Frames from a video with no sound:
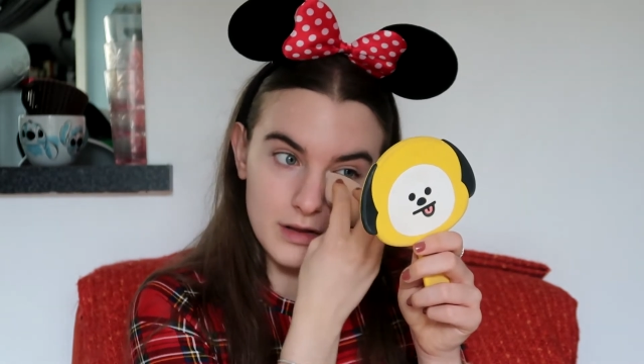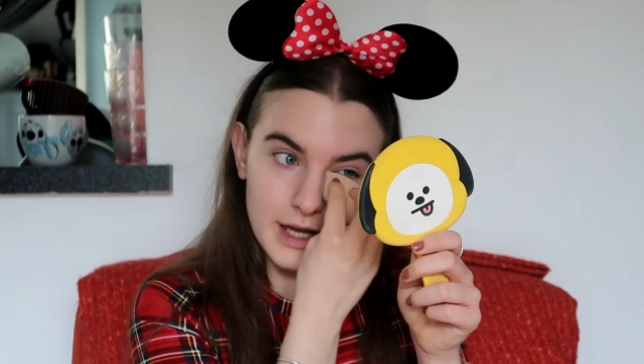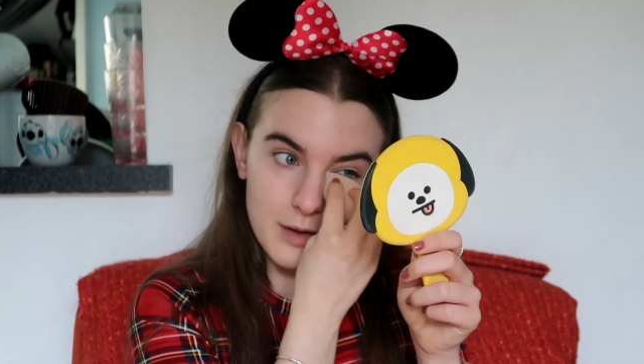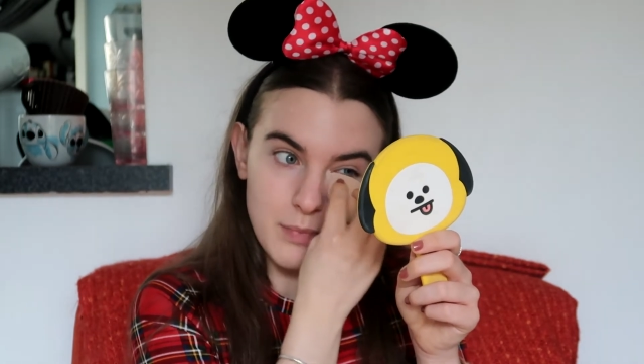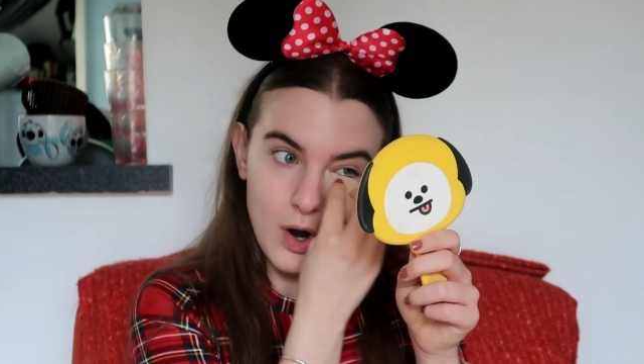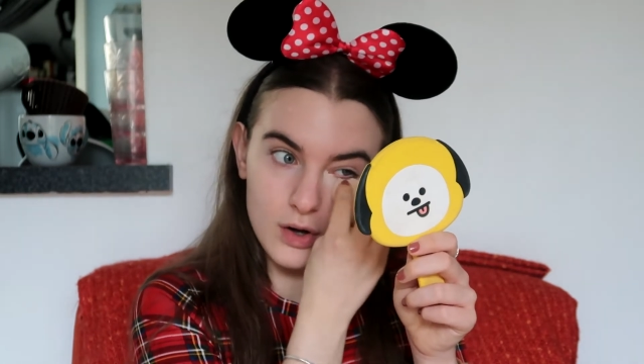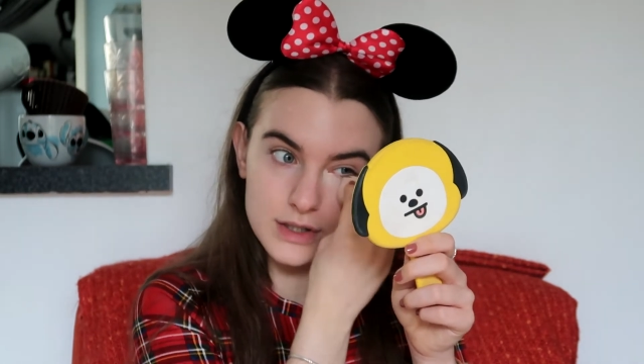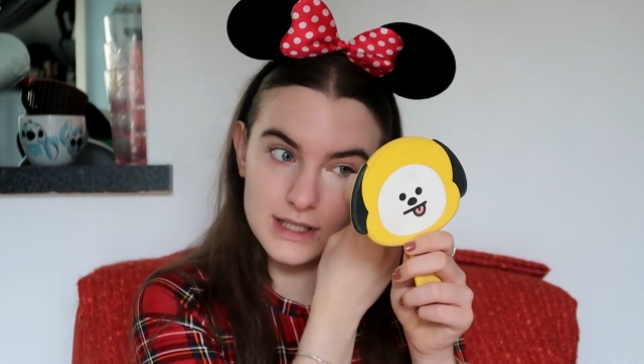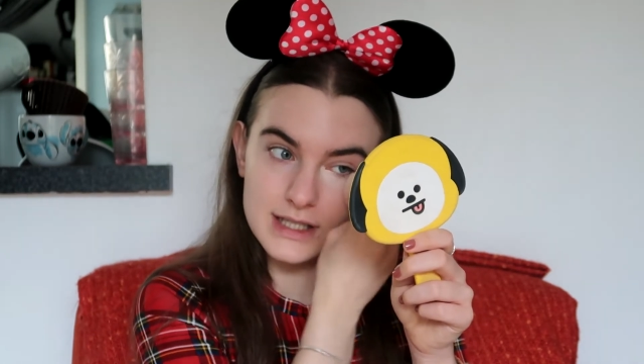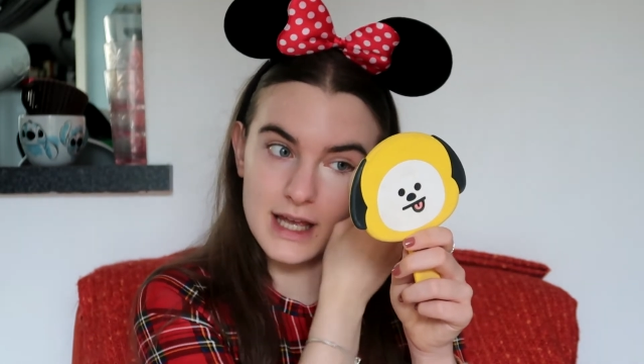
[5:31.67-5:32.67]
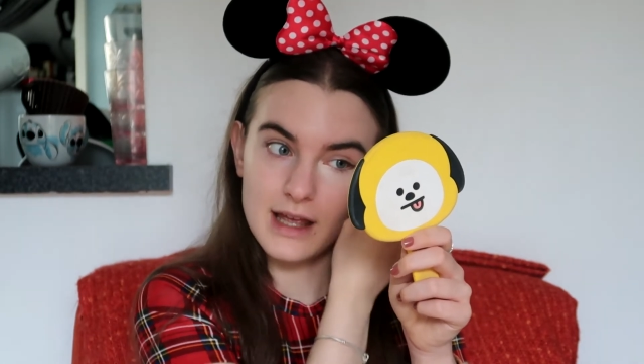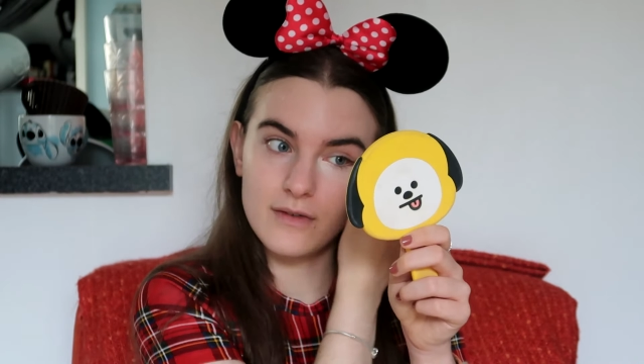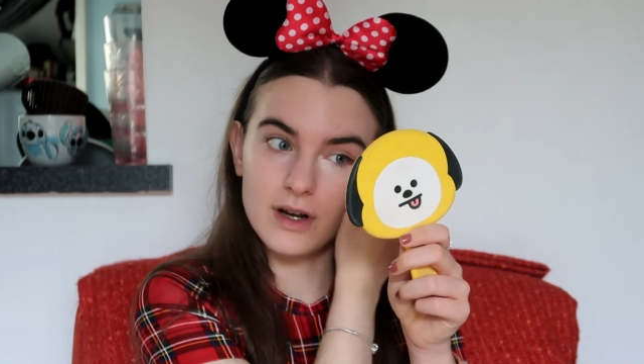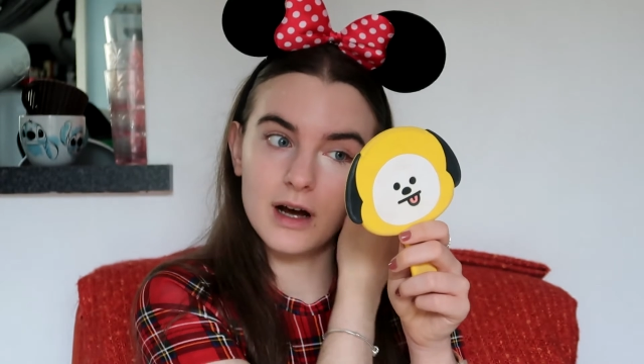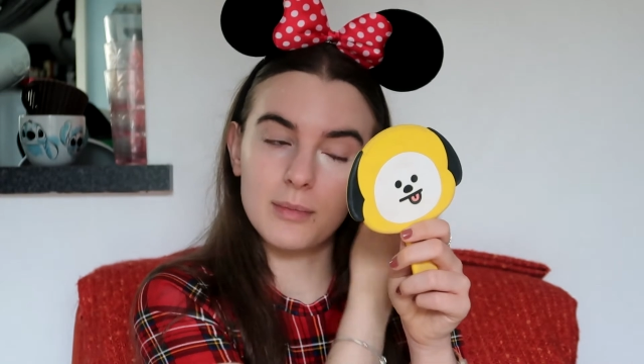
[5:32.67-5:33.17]
like, positive
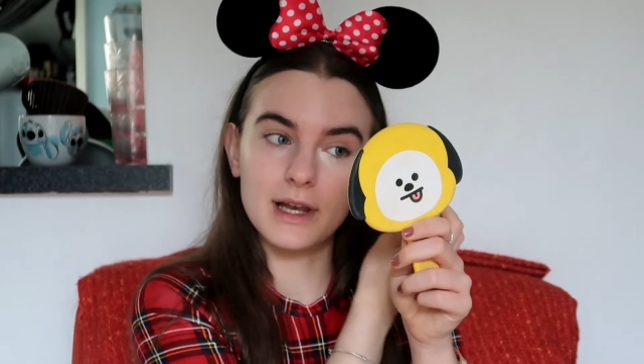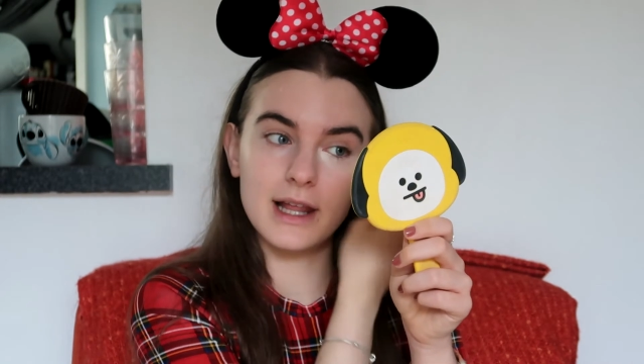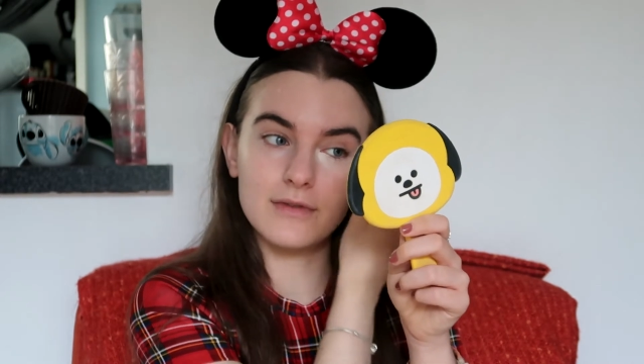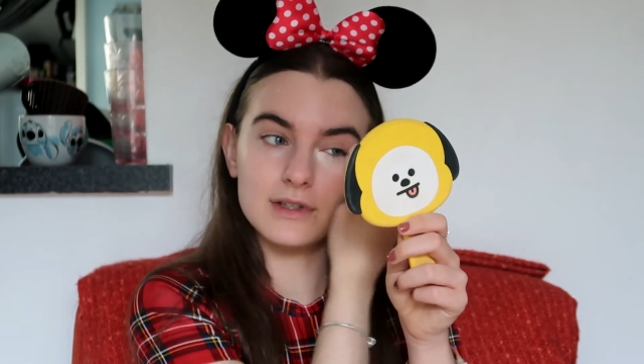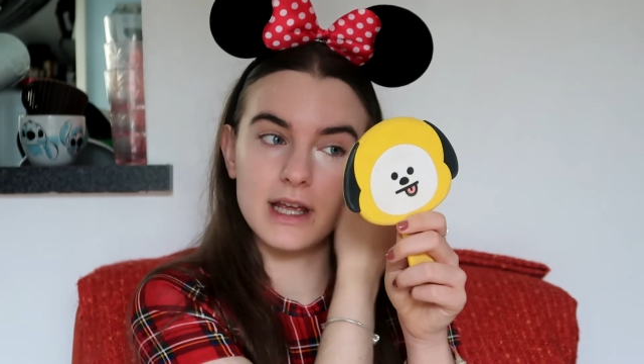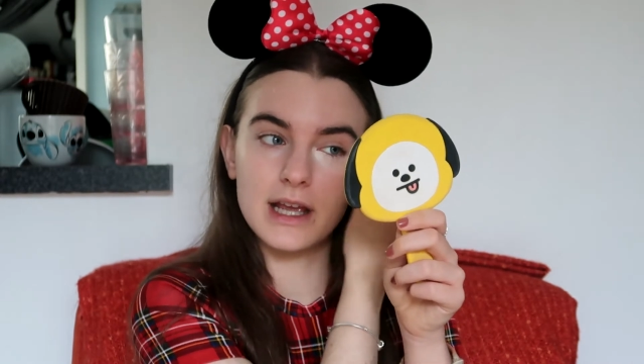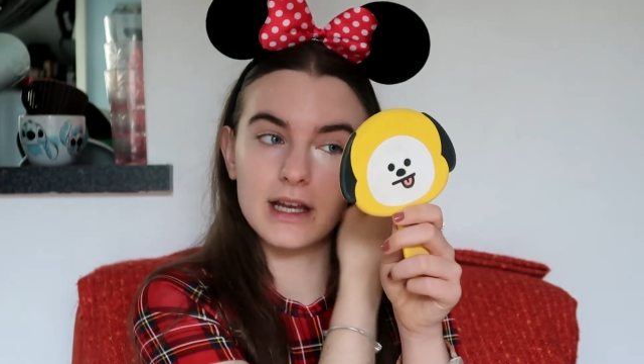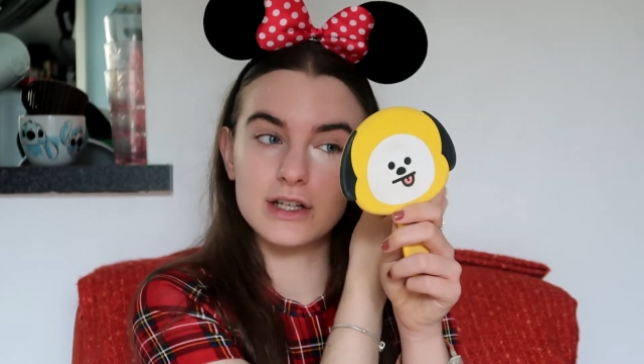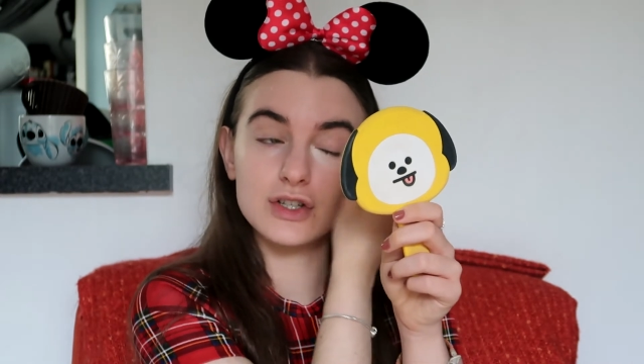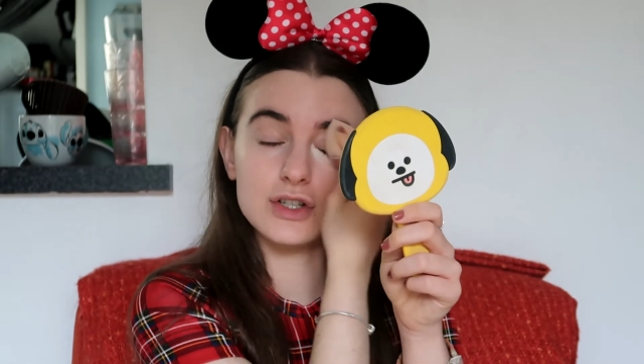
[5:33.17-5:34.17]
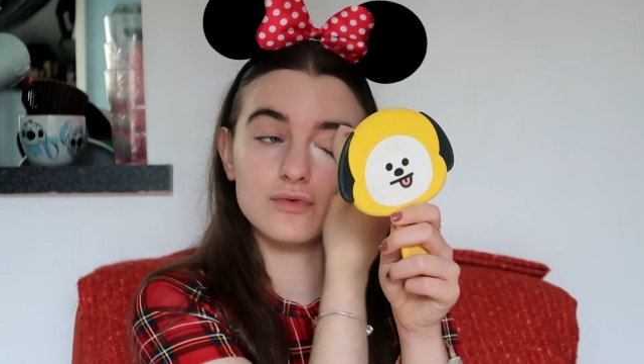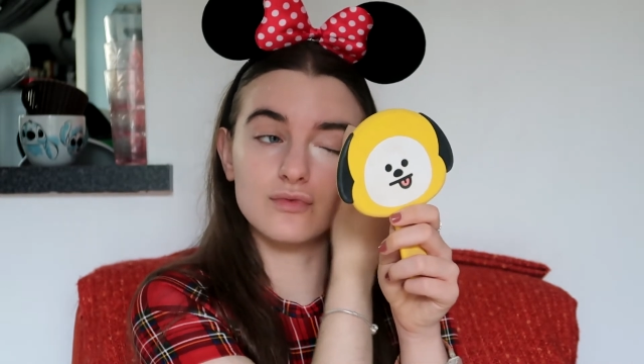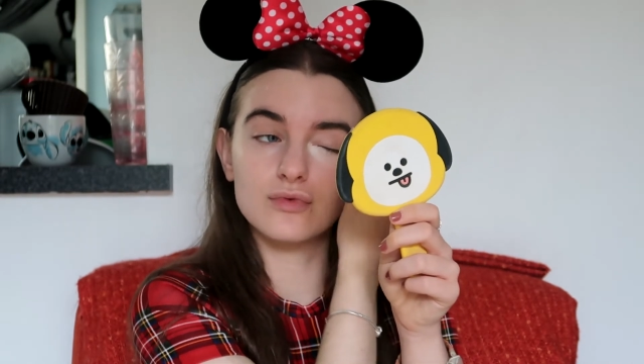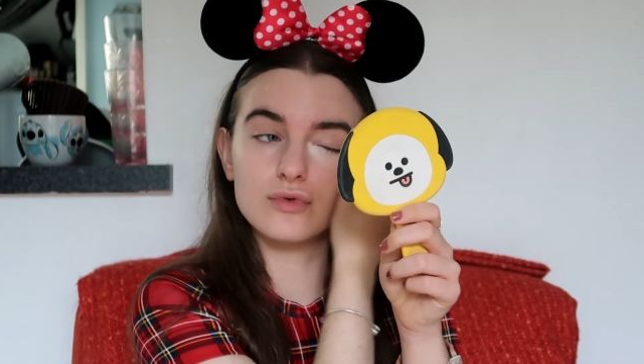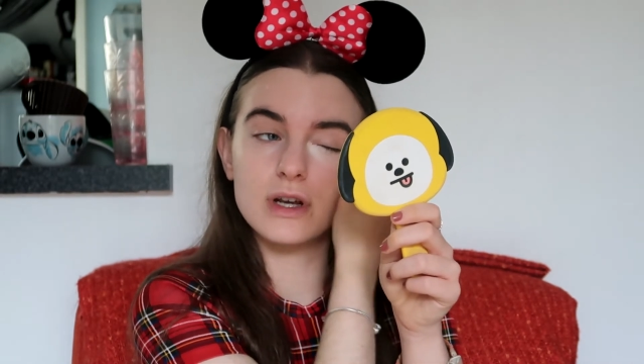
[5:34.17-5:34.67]
and uplifting, and it's just
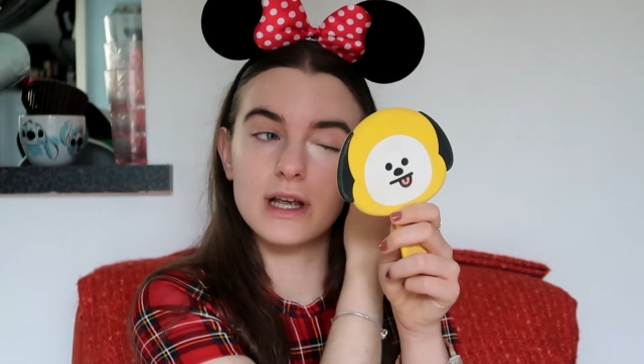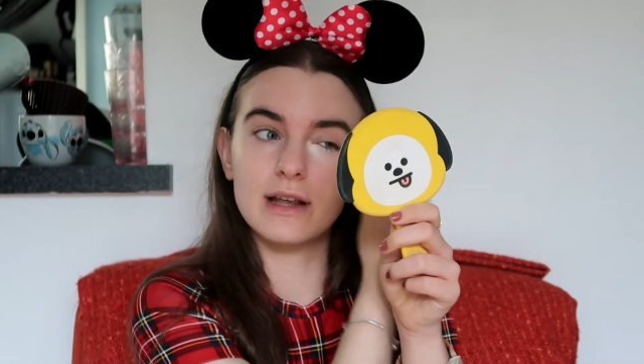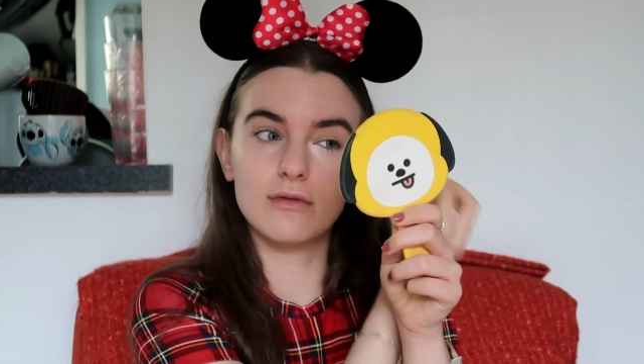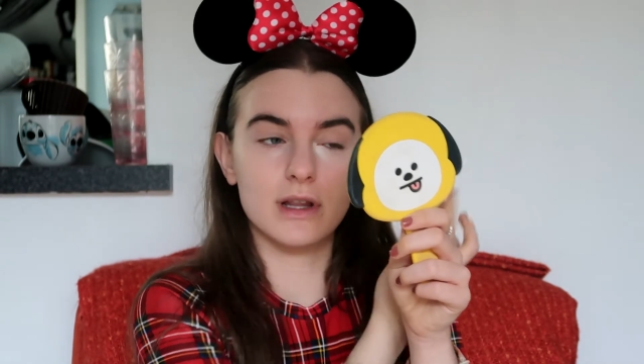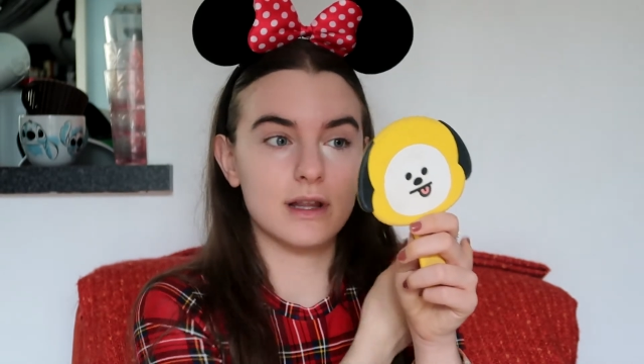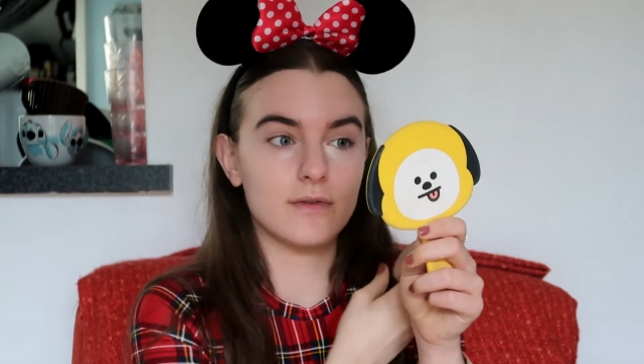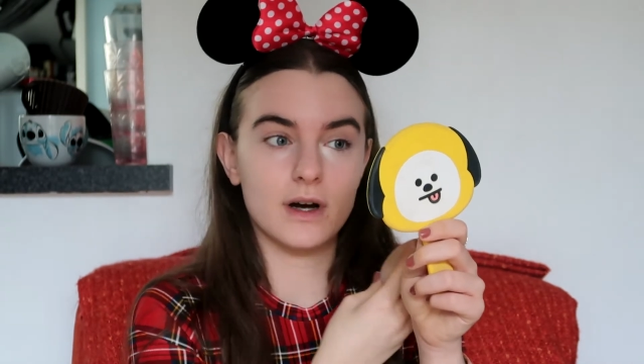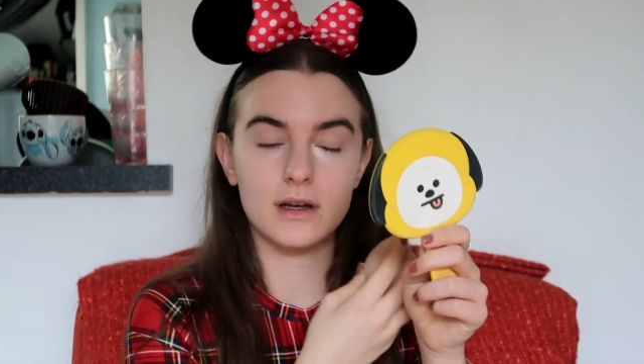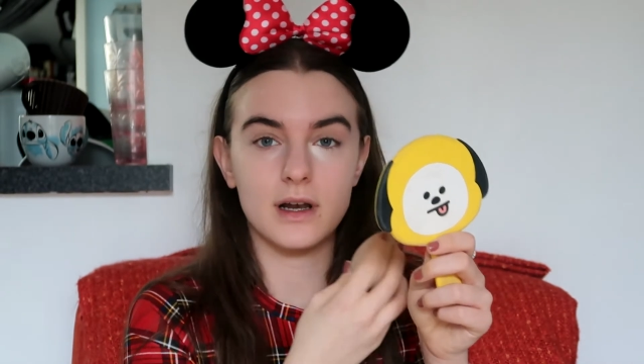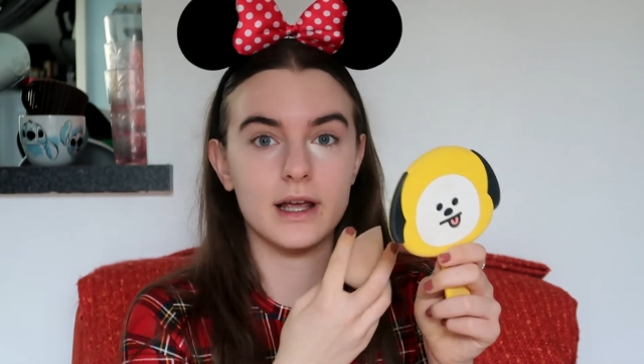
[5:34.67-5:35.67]
really, really fun.